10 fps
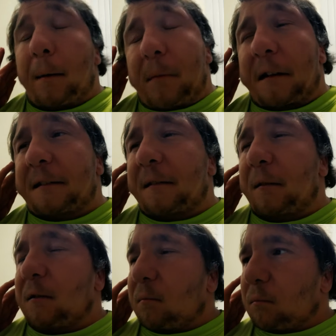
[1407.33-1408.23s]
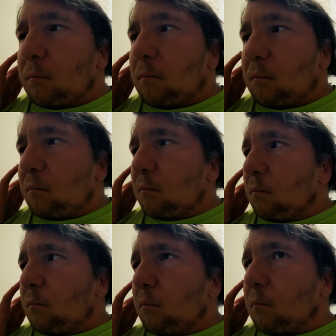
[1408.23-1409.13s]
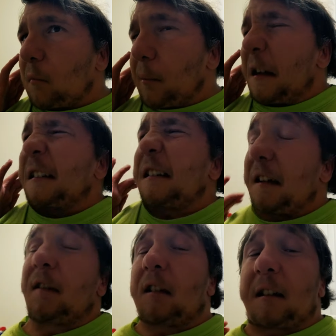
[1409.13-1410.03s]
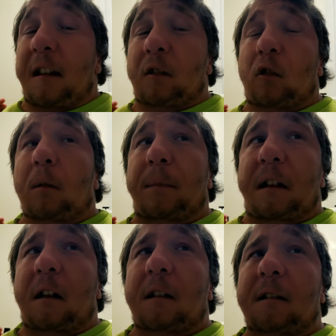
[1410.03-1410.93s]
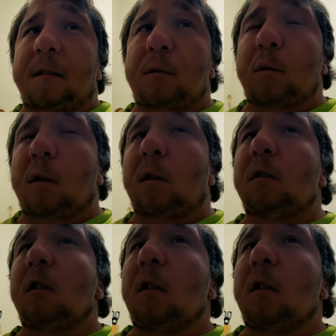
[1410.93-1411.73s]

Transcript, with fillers: I'm actually in this kitchen because, well,